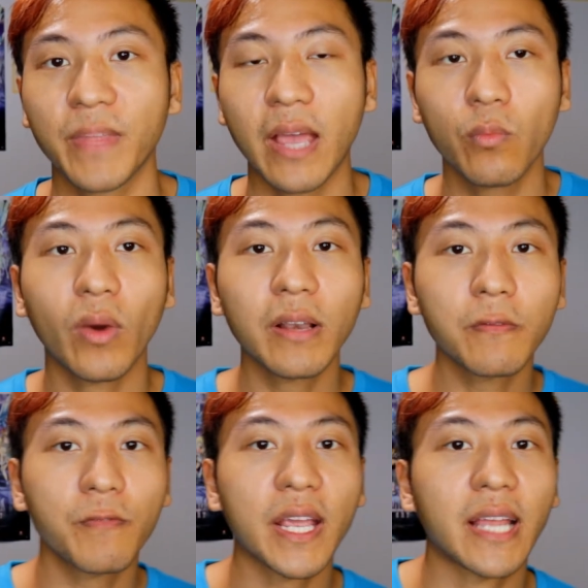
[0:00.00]
And
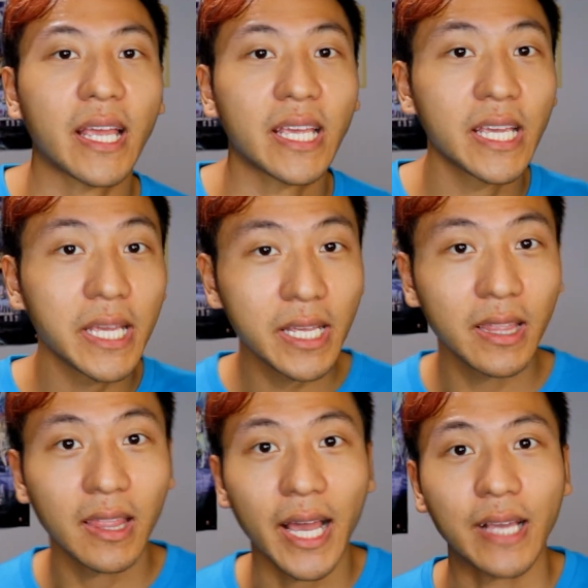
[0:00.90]
one thing that he
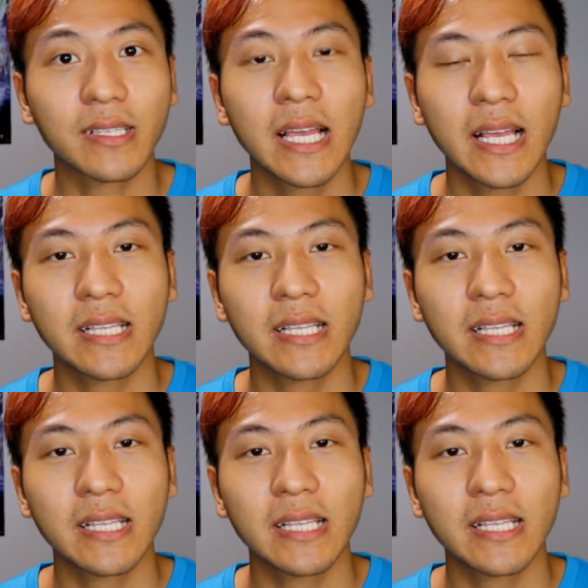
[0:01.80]
likes